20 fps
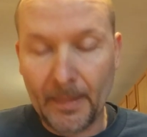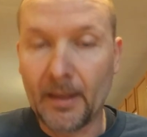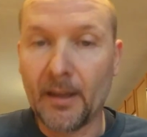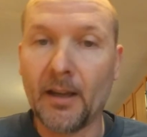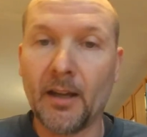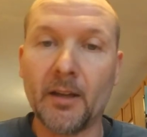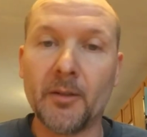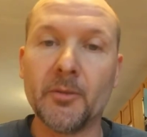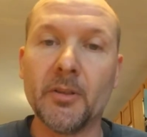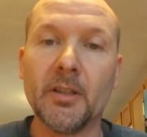
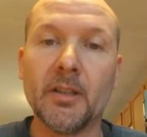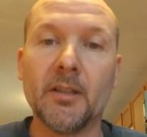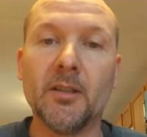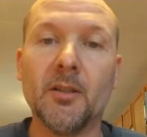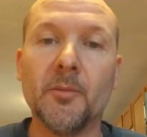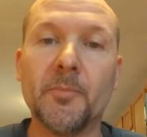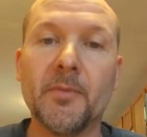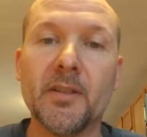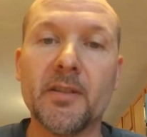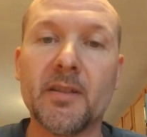I really
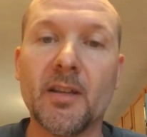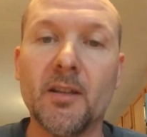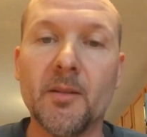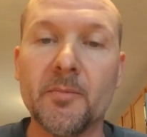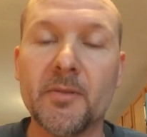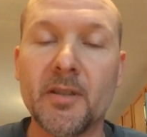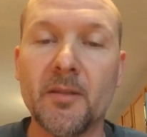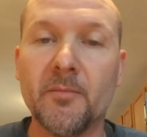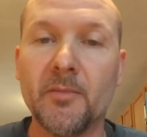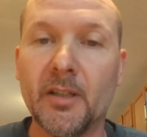hope this
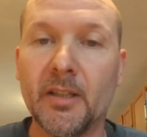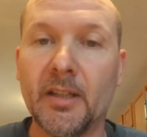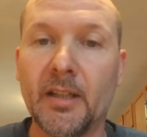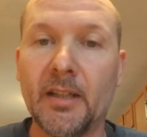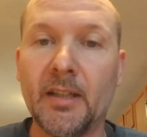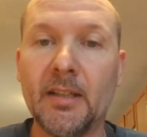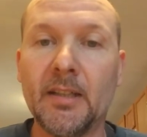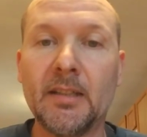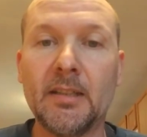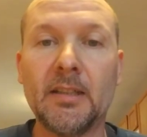helps
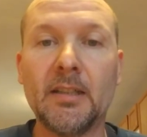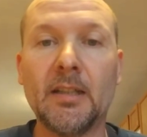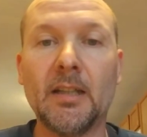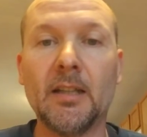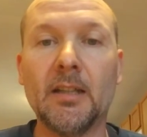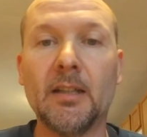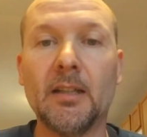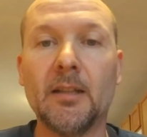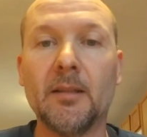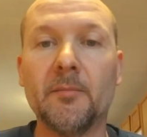somebody
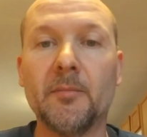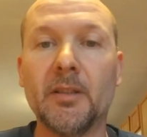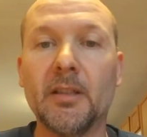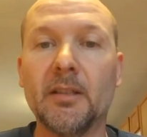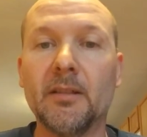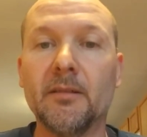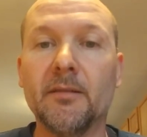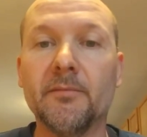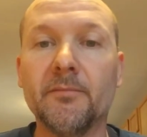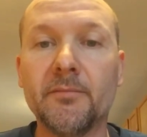
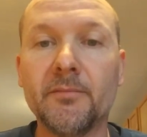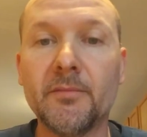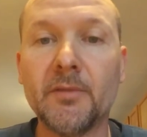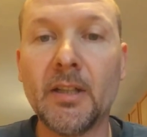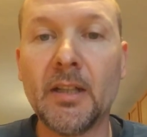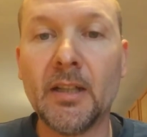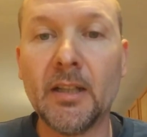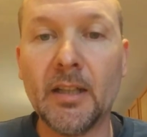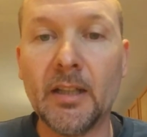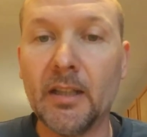in
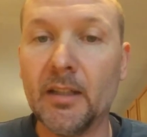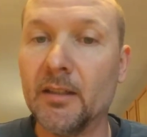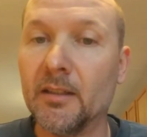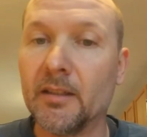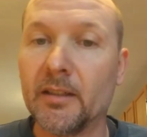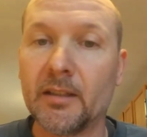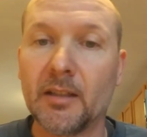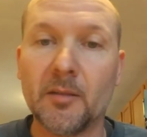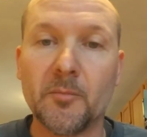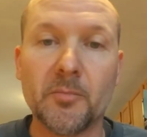
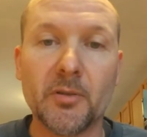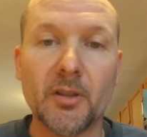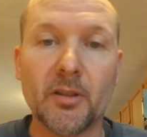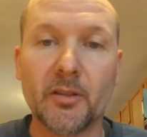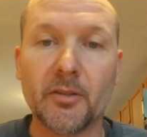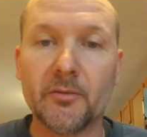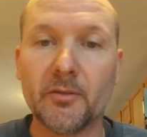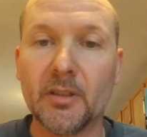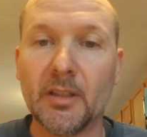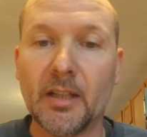healing a
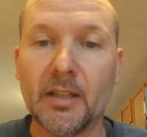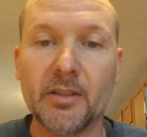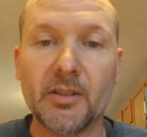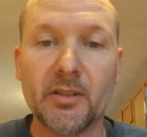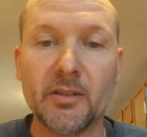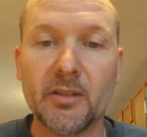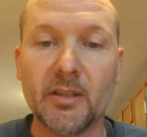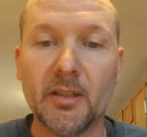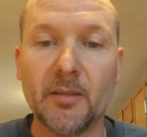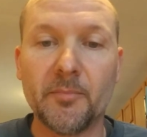broken
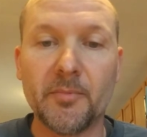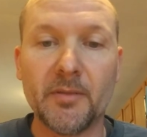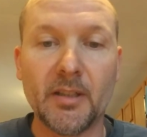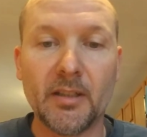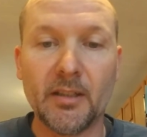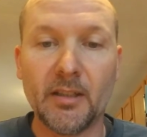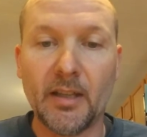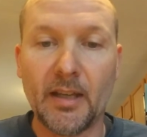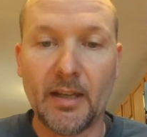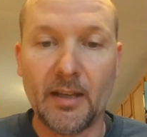relationship
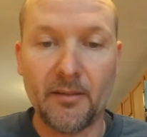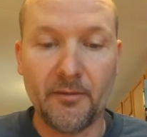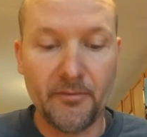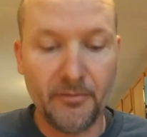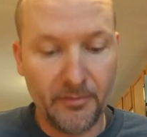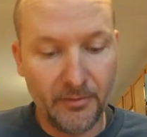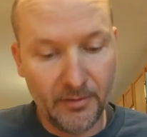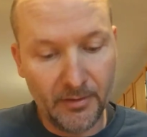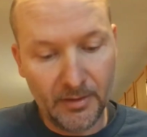that you have.